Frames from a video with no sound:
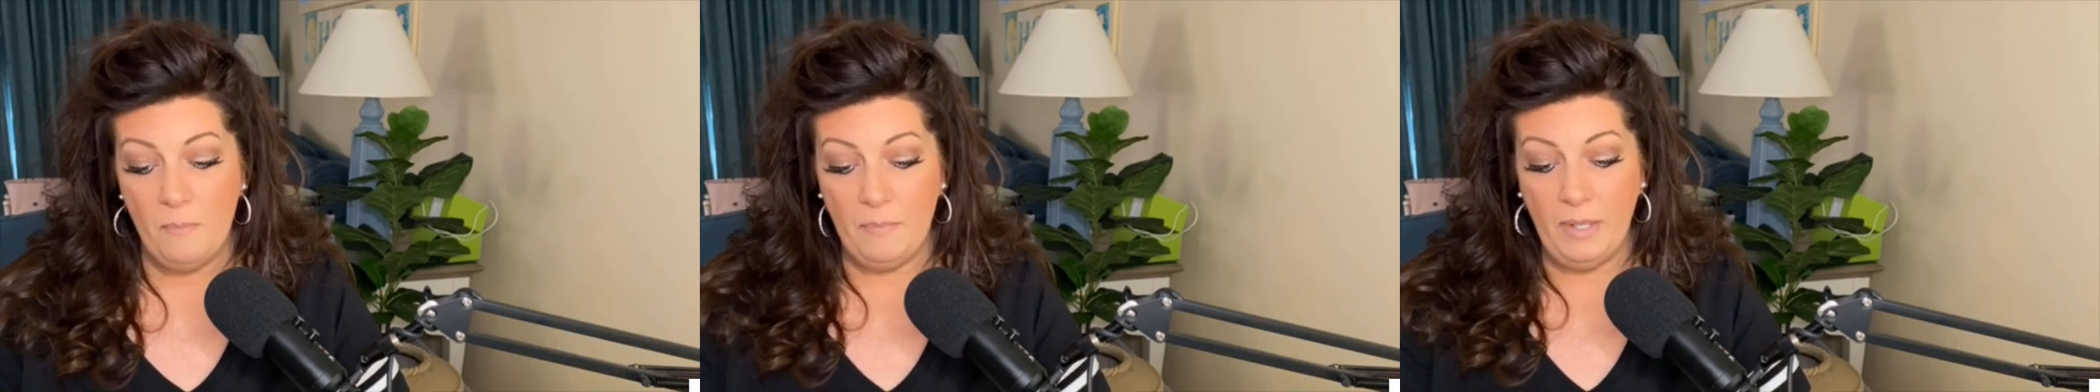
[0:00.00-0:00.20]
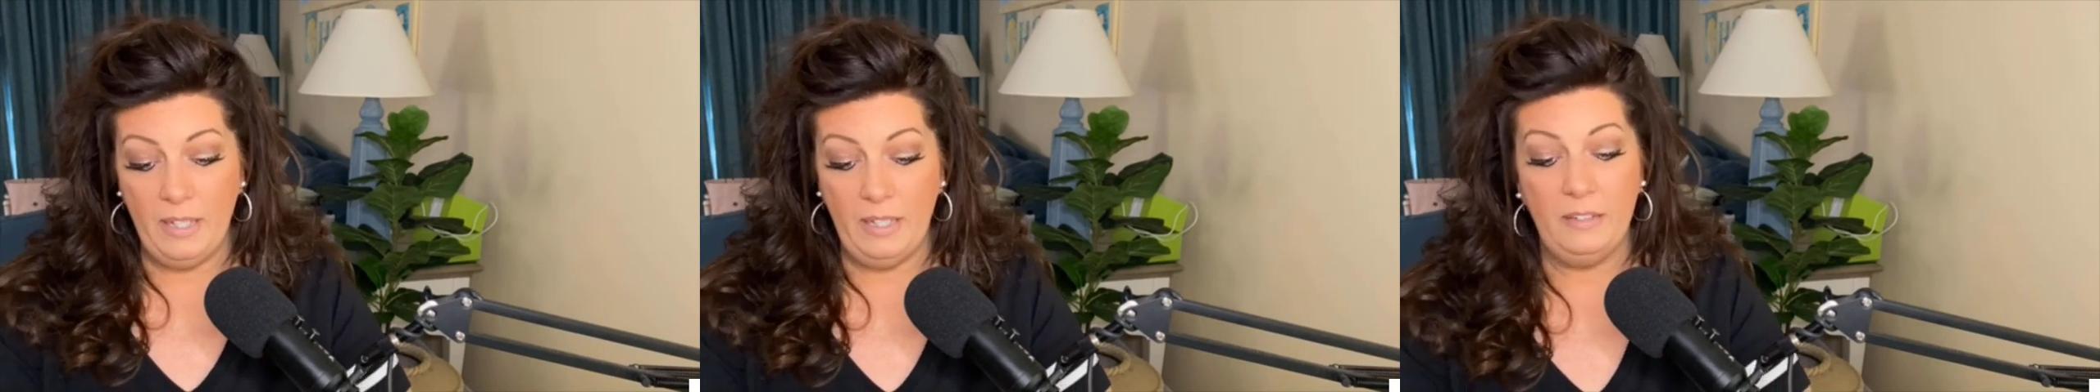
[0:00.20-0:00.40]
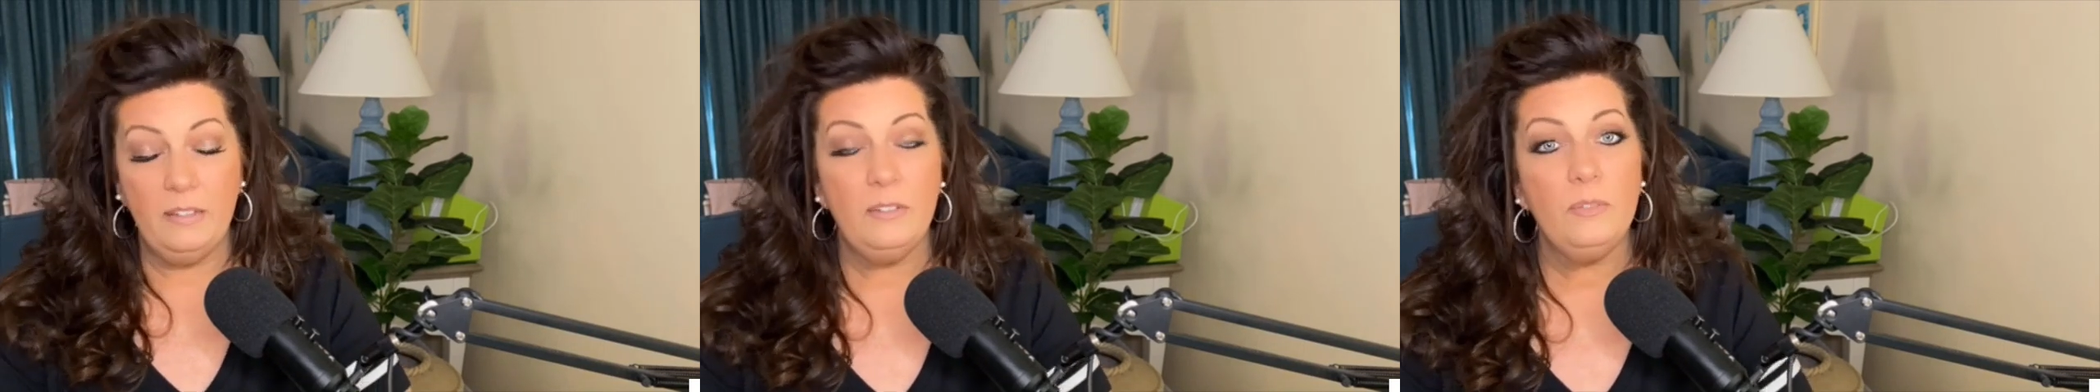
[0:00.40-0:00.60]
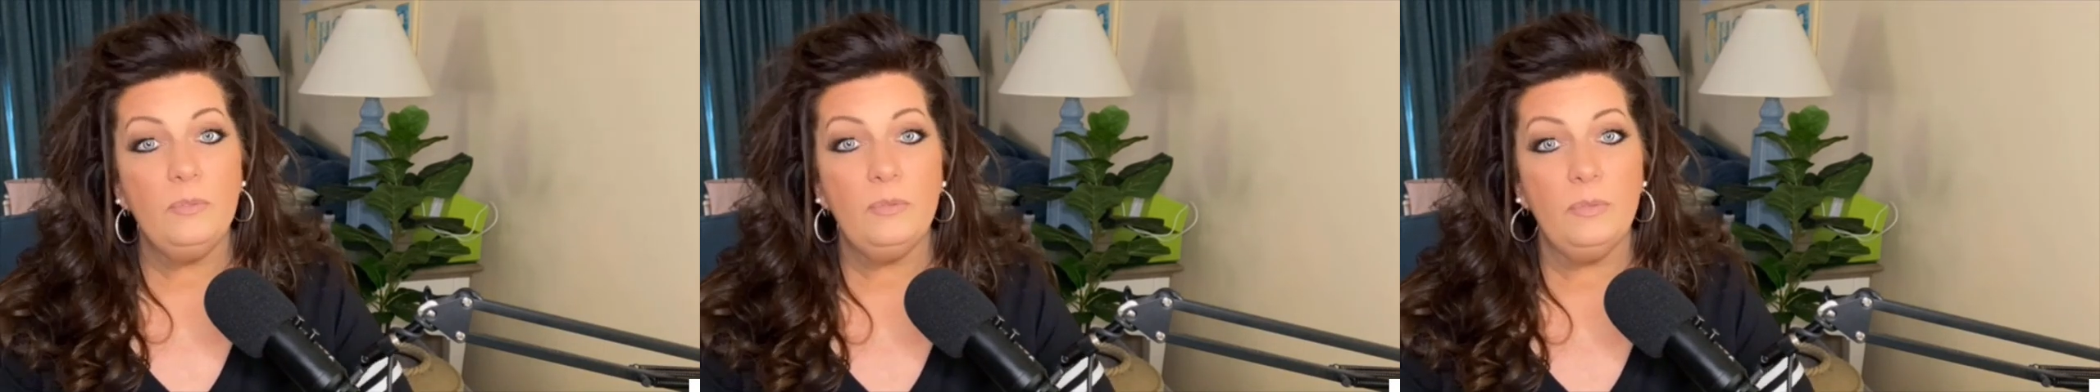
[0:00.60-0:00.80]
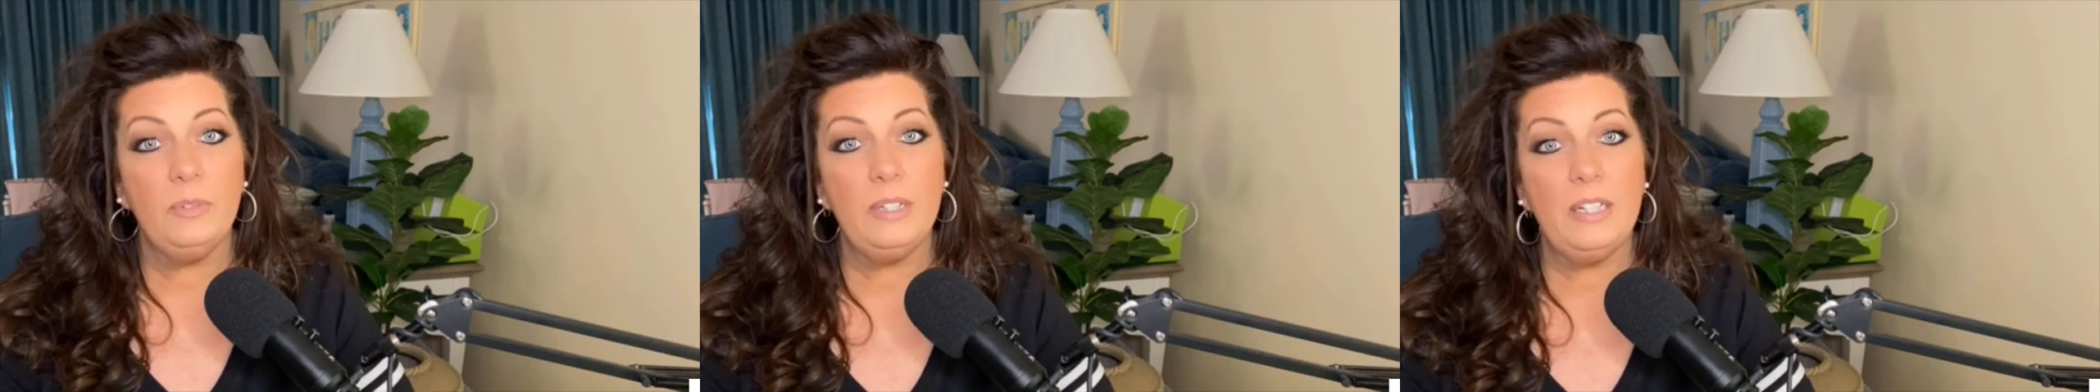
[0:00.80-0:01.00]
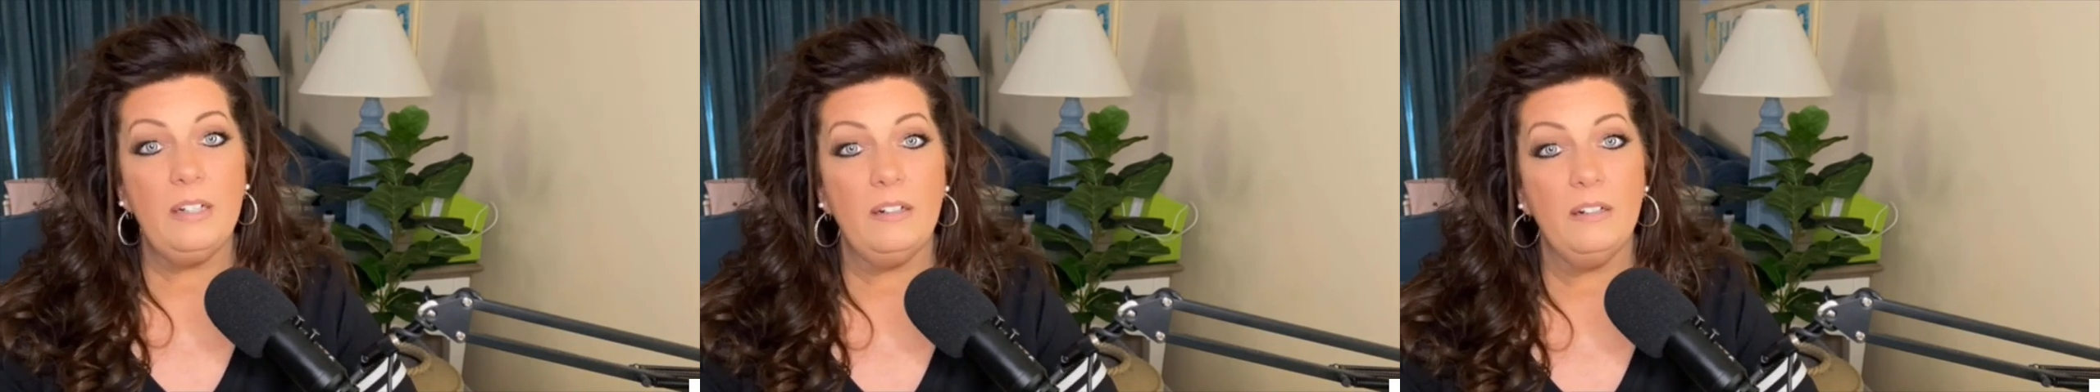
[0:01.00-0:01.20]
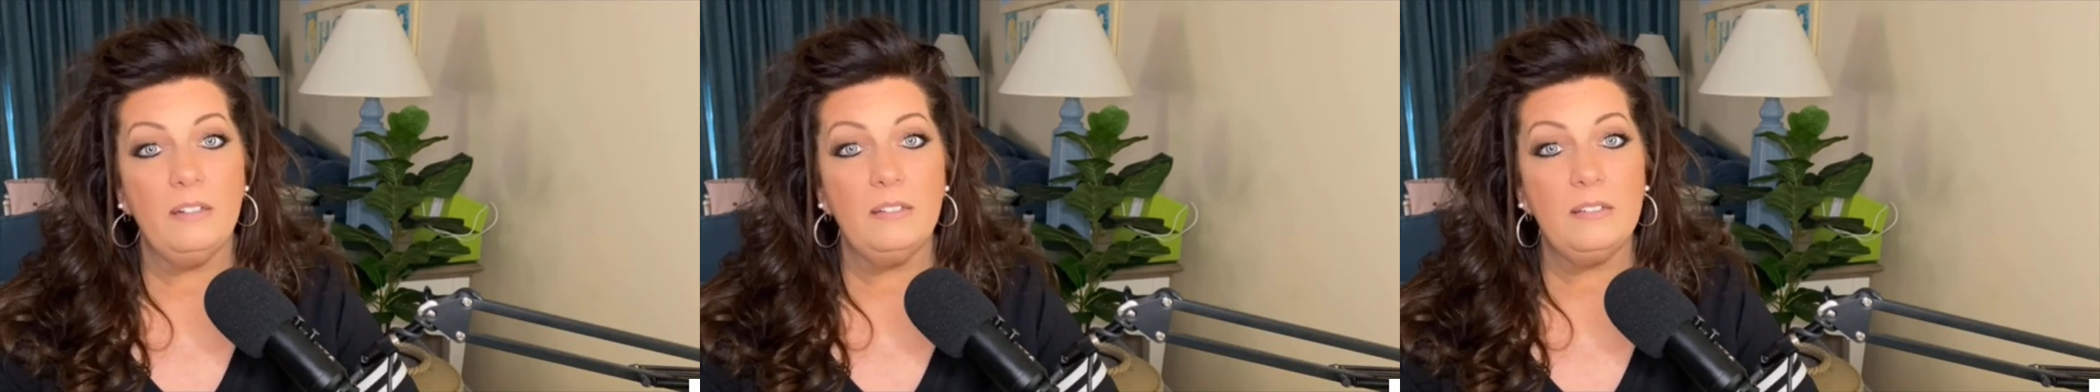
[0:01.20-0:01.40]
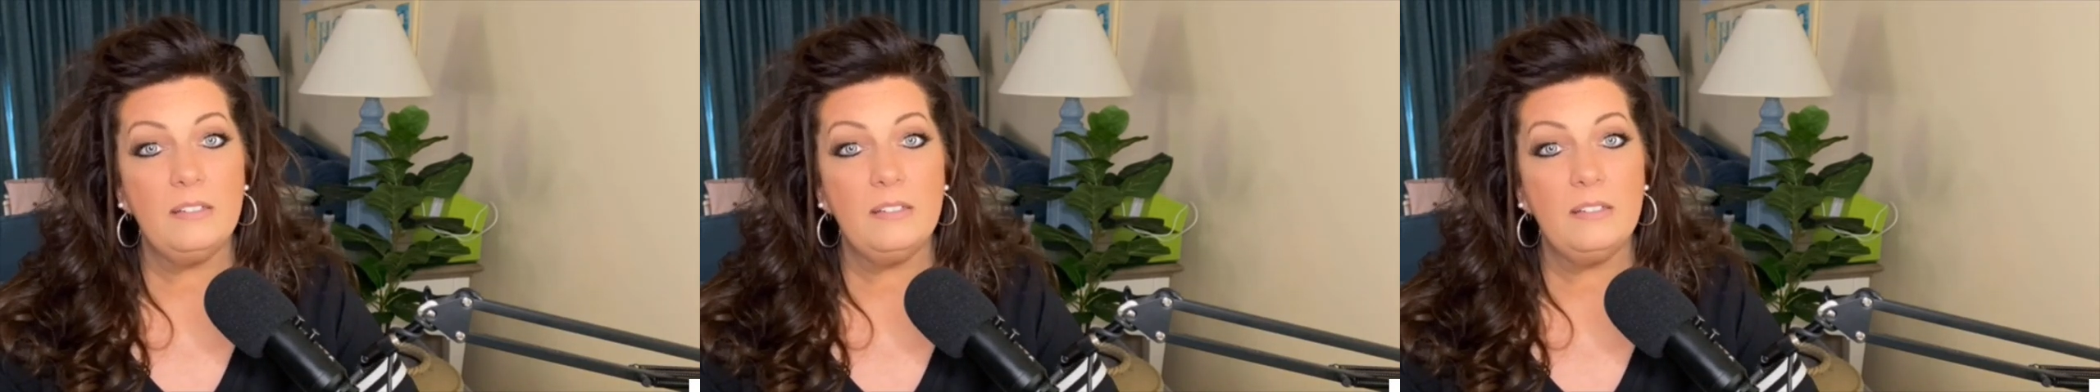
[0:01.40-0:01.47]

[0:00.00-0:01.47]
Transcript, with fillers: but we are